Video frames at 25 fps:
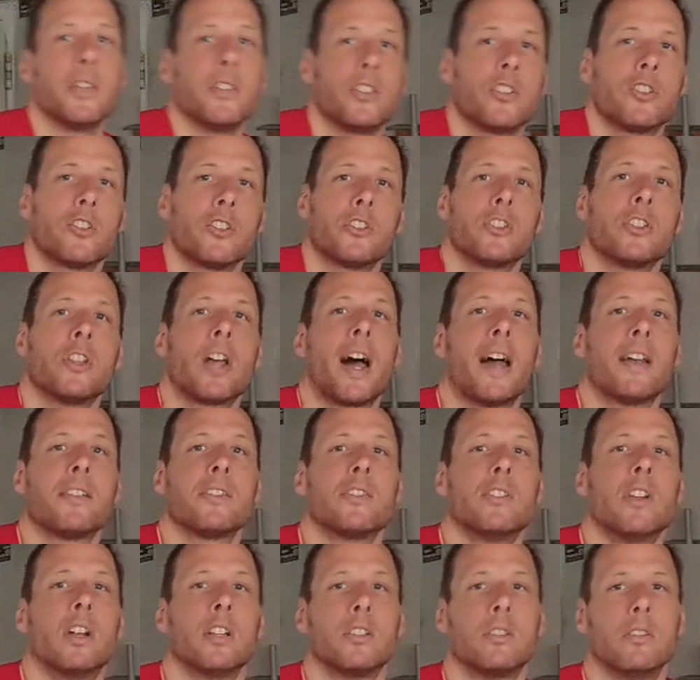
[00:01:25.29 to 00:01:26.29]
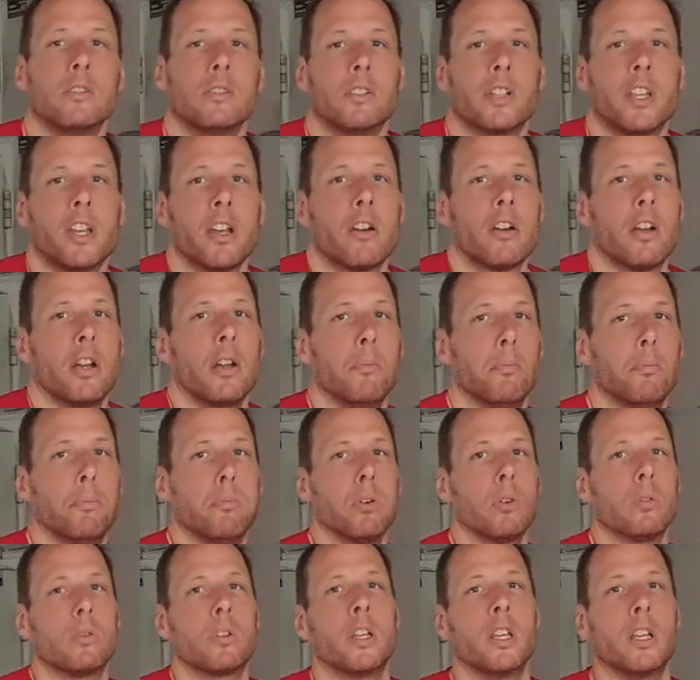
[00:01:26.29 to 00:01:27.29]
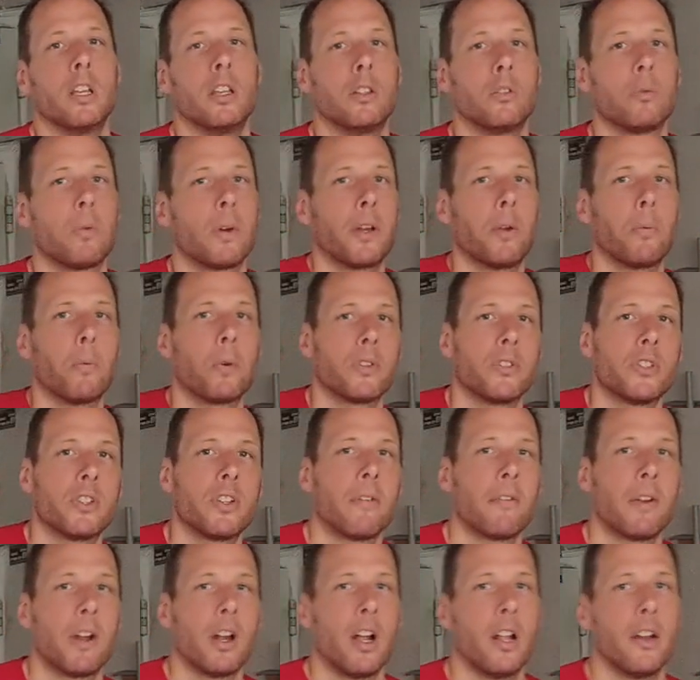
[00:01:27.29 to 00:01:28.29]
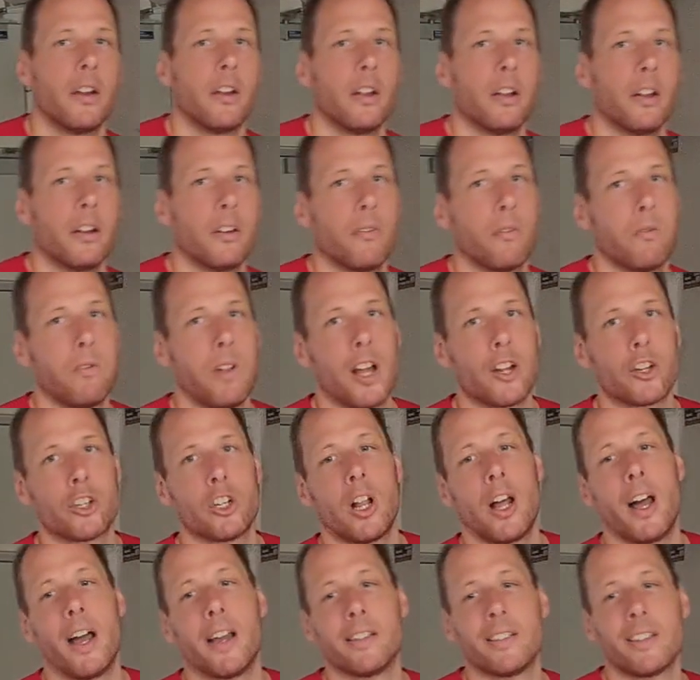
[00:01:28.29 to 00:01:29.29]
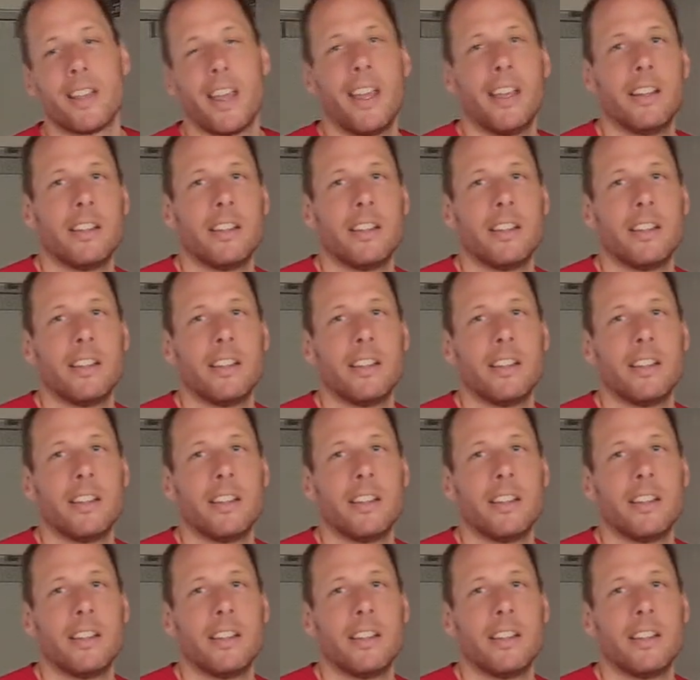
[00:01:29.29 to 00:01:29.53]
it's just nice not to carry bulky 21-700 flashlights,